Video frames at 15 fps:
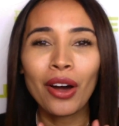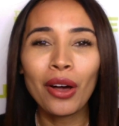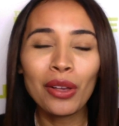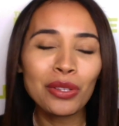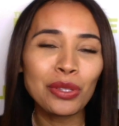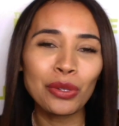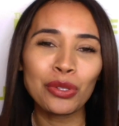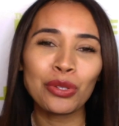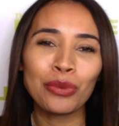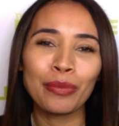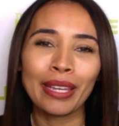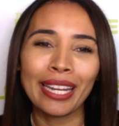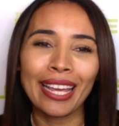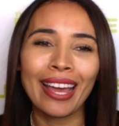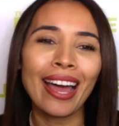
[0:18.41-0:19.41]
all social
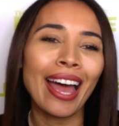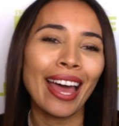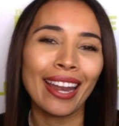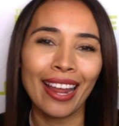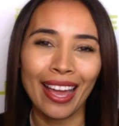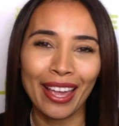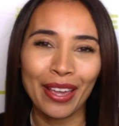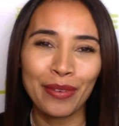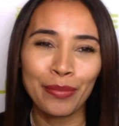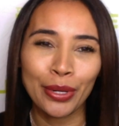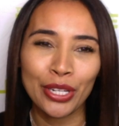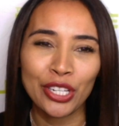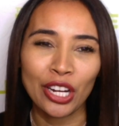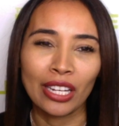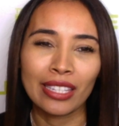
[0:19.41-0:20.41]
media at
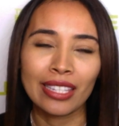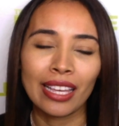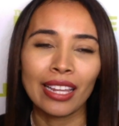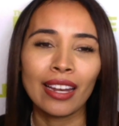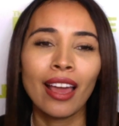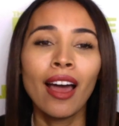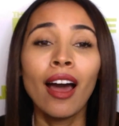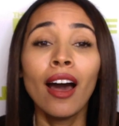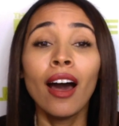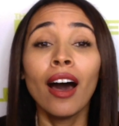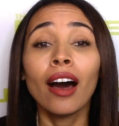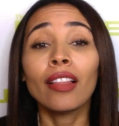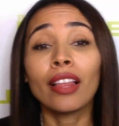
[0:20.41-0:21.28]
@IamBrittJohnson. A